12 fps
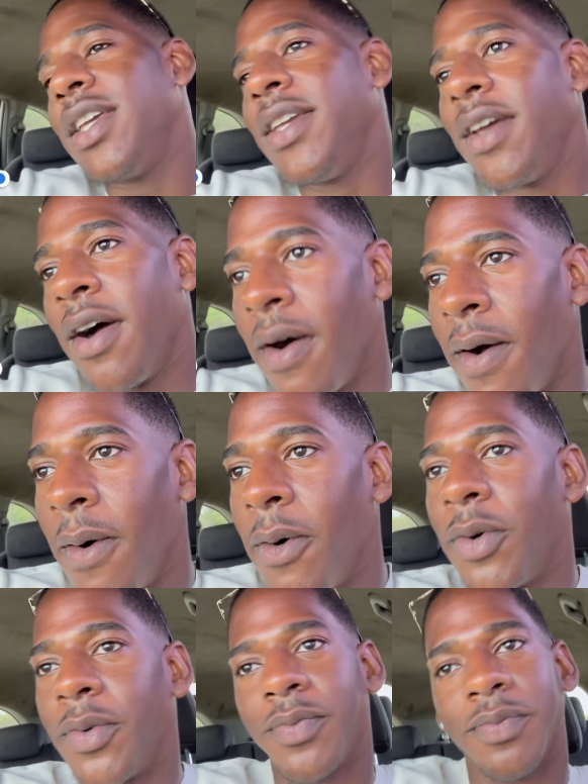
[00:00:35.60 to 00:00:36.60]

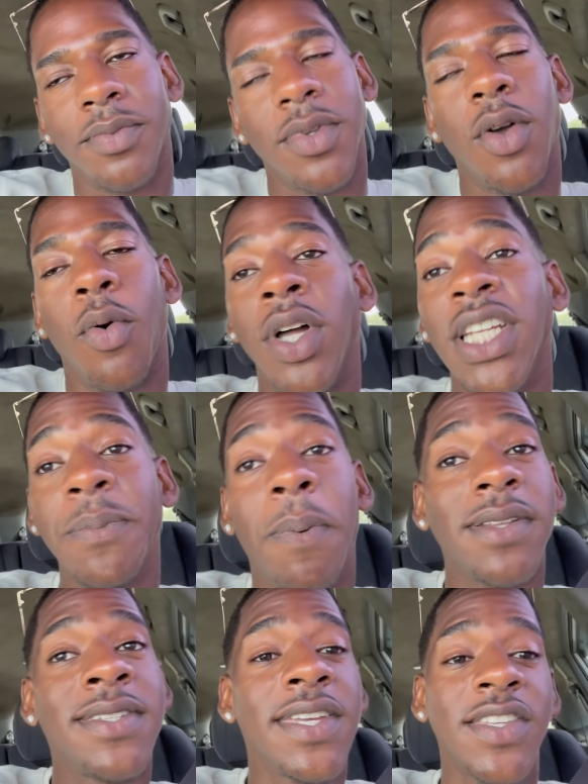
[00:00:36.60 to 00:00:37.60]
Yo, what leap
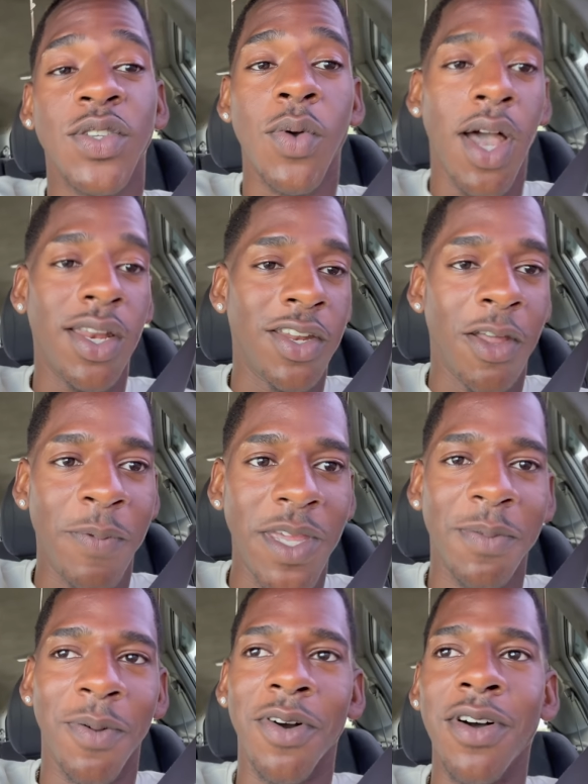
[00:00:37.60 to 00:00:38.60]
of things going in,
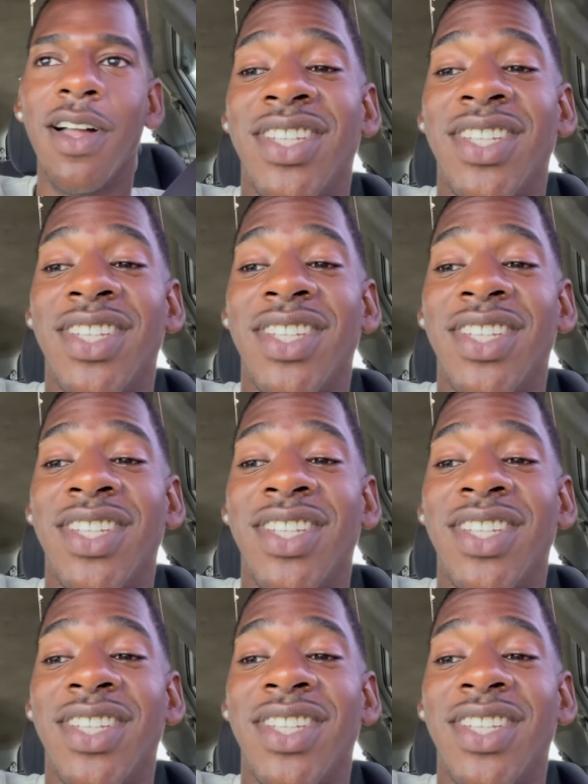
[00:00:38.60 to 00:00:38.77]
people?